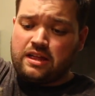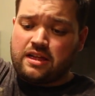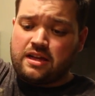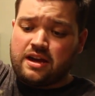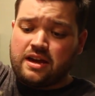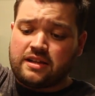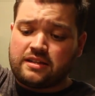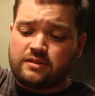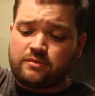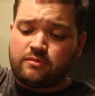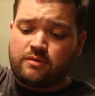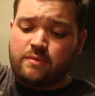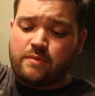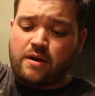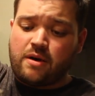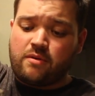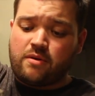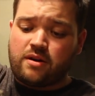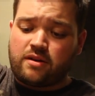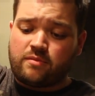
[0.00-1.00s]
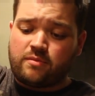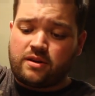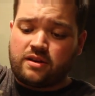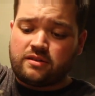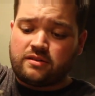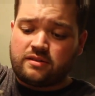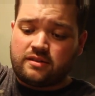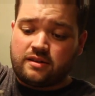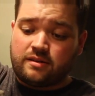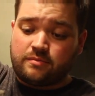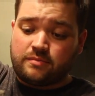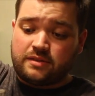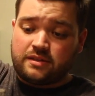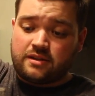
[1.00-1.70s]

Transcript: Guys, we bought water bottles and I'm